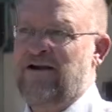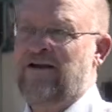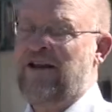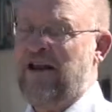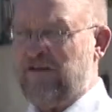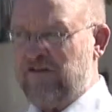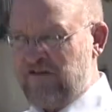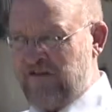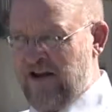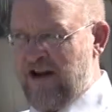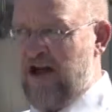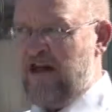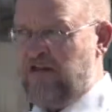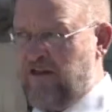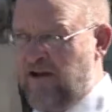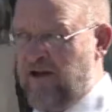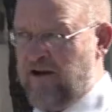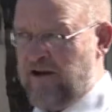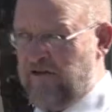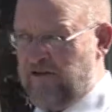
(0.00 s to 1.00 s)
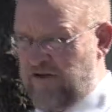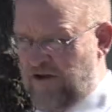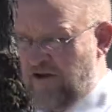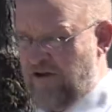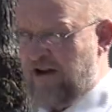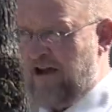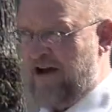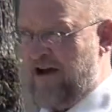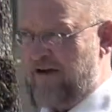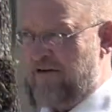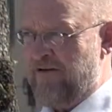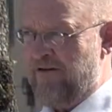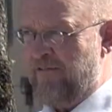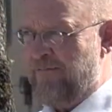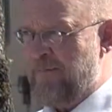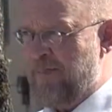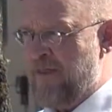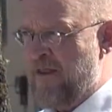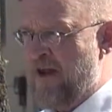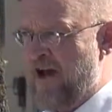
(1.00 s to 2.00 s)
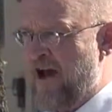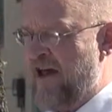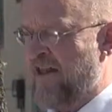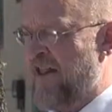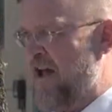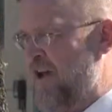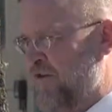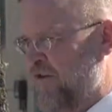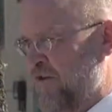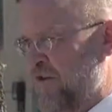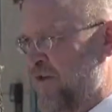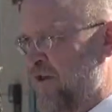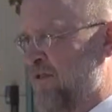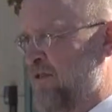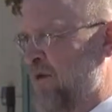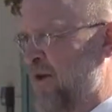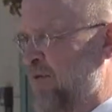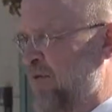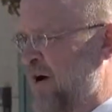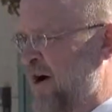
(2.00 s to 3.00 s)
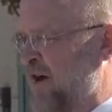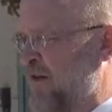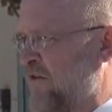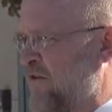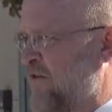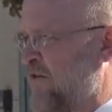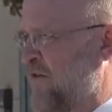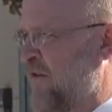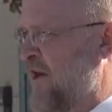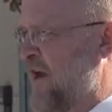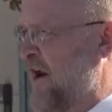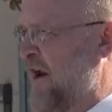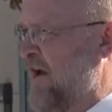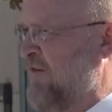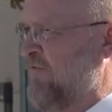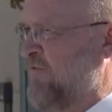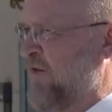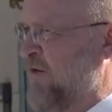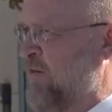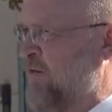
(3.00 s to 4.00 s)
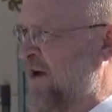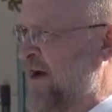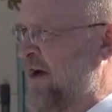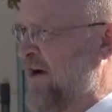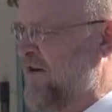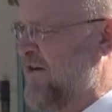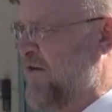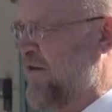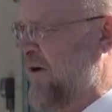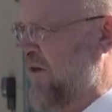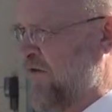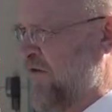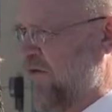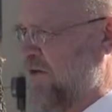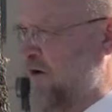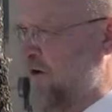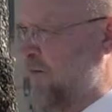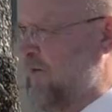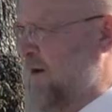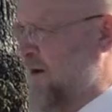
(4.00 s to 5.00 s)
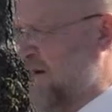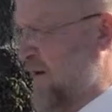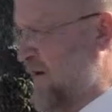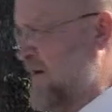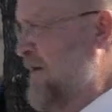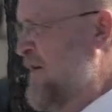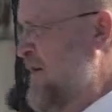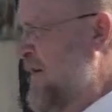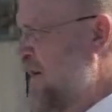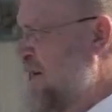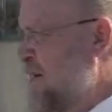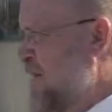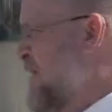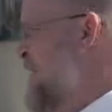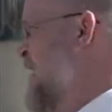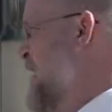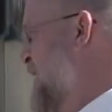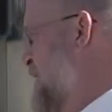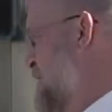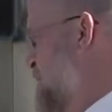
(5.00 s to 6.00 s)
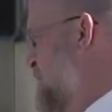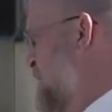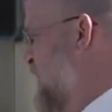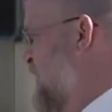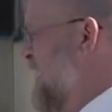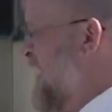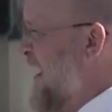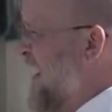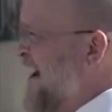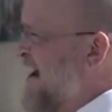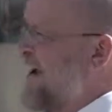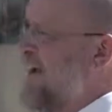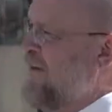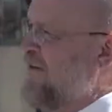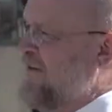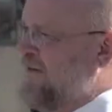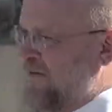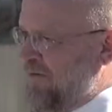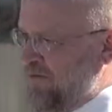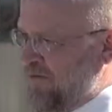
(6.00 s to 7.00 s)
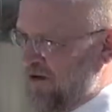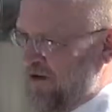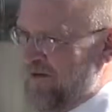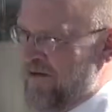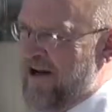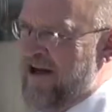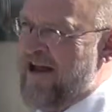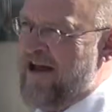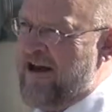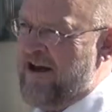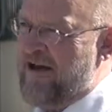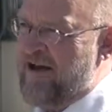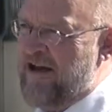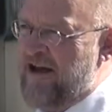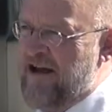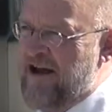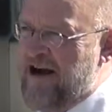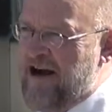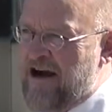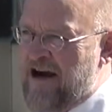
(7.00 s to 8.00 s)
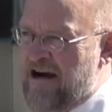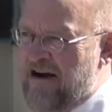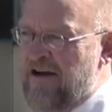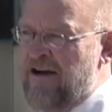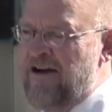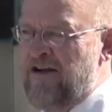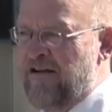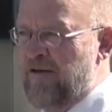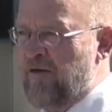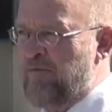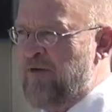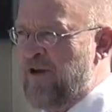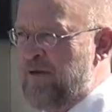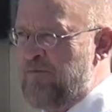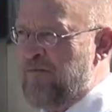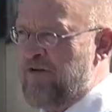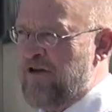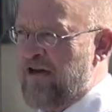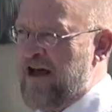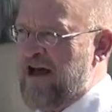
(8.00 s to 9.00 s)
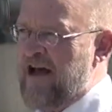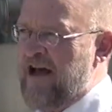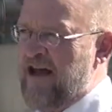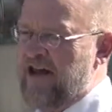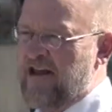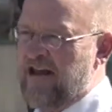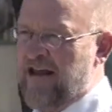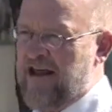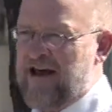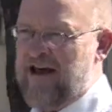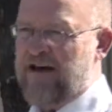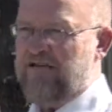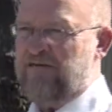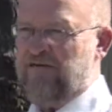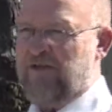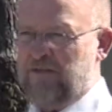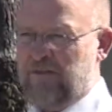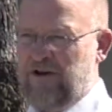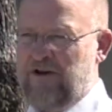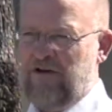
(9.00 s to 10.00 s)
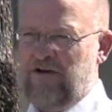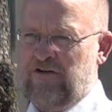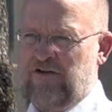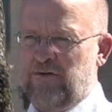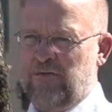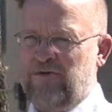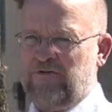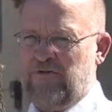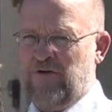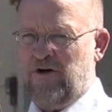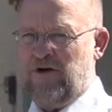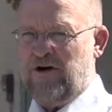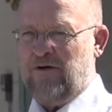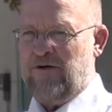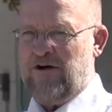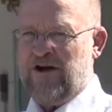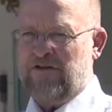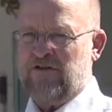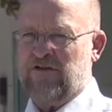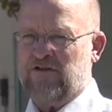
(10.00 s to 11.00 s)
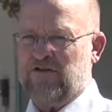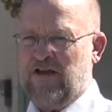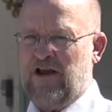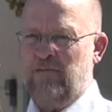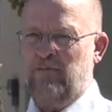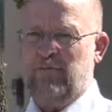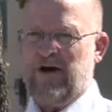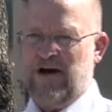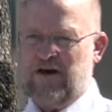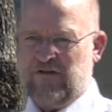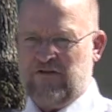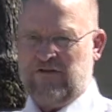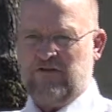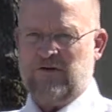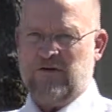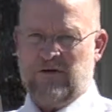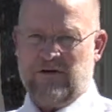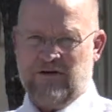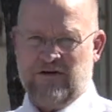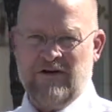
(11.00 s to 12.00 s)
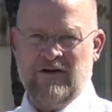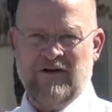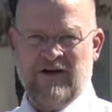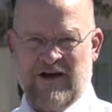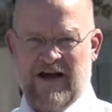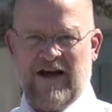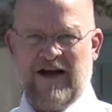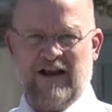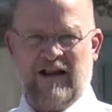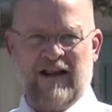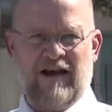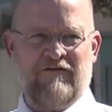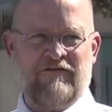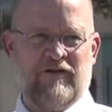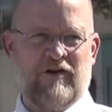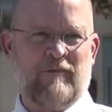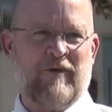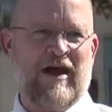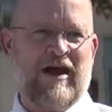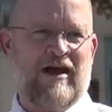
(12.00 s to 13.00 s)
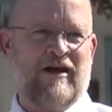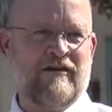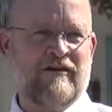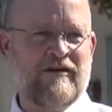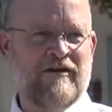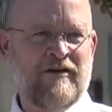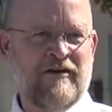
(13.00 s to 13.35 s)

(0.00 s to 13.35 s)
Next to nothing, it turned out. I lasted 3 months and then I flew back to West Germany. Besides what went on in ER, the people I had left 3 years before were at the same bar stool I had left them at.